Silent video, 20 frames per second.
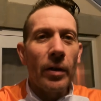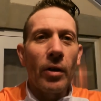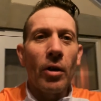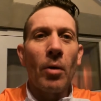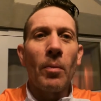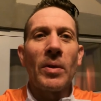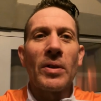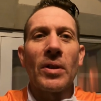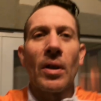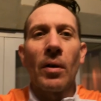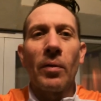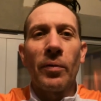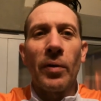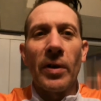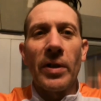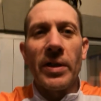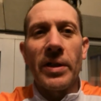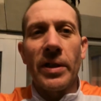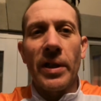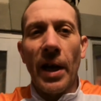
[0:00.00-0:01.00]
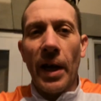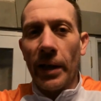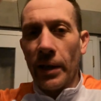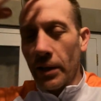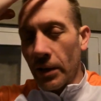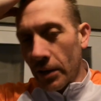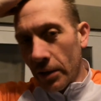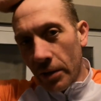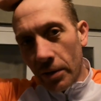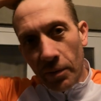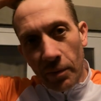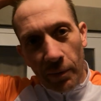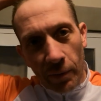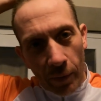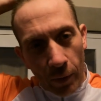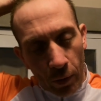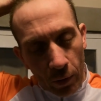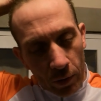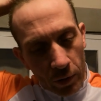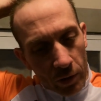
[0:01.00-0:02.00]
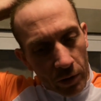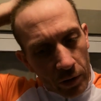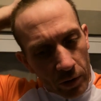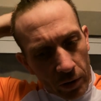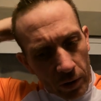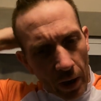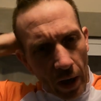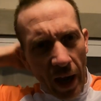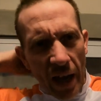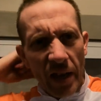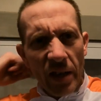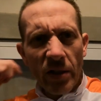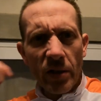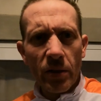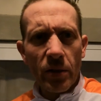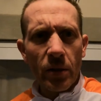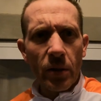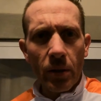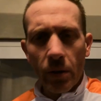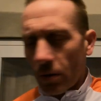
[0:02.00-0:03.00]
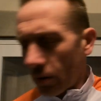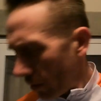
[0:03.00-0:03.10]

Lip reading: and got myself a Tax Flux S.